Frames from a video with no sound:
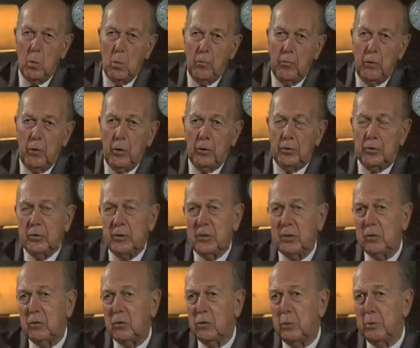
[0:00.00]
First
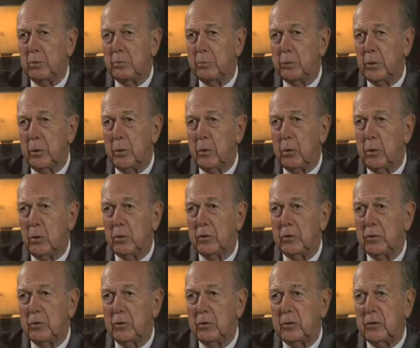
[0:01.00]
is to promote
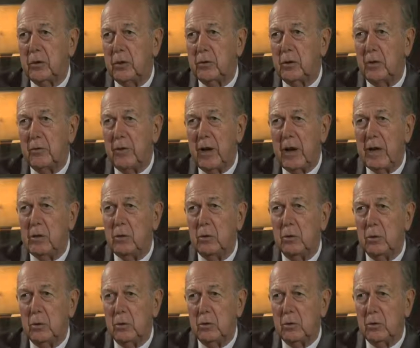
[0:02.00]
certain
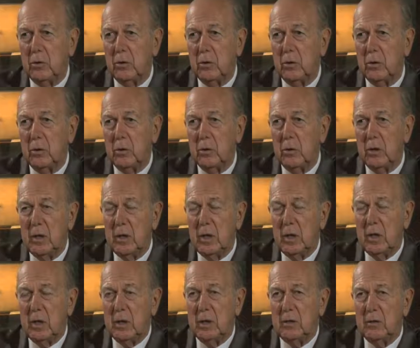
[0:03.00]
values
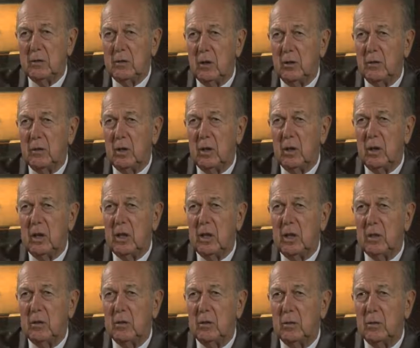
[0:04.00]
it's not
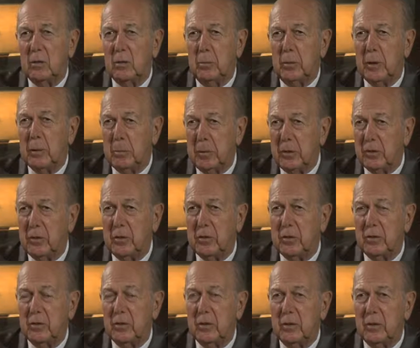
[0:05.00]
only to make
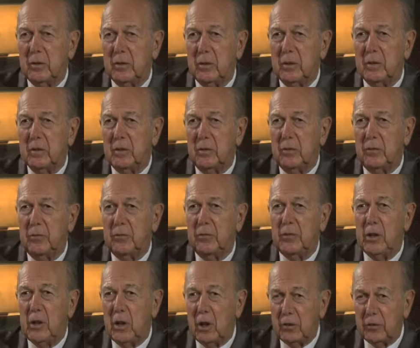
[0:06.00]
business. It's a
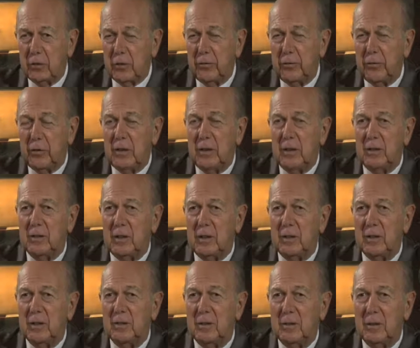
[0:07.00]
philosophy
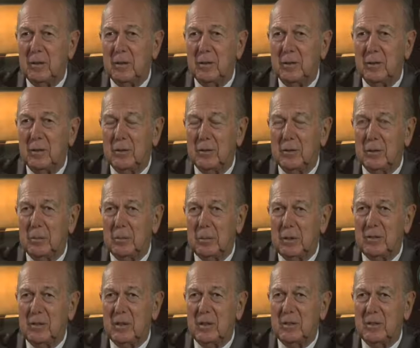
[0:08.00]
that the,
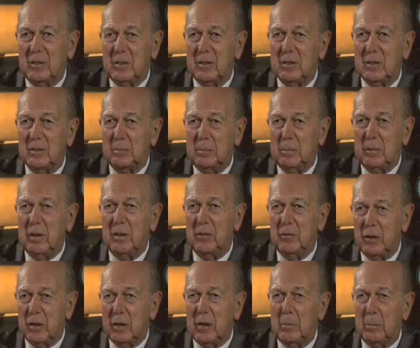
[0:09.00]
business is a
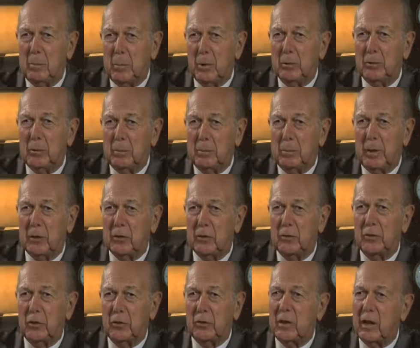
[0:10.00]
very important part
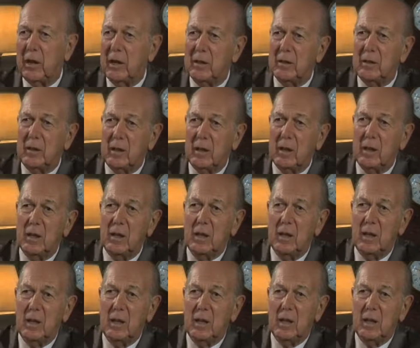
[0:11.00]
of society
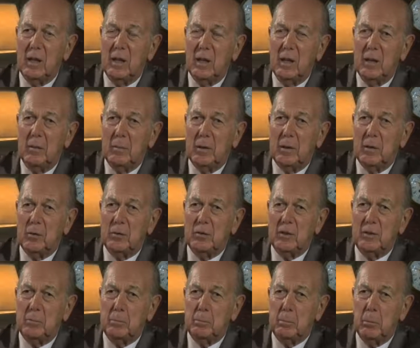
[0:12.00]
because
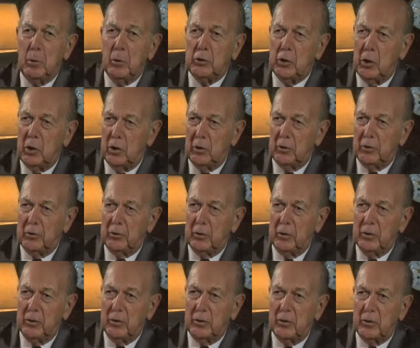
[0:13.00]
it models
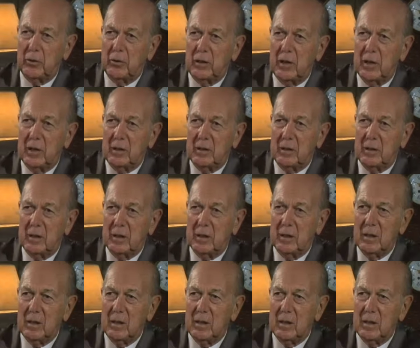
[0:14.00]
the society.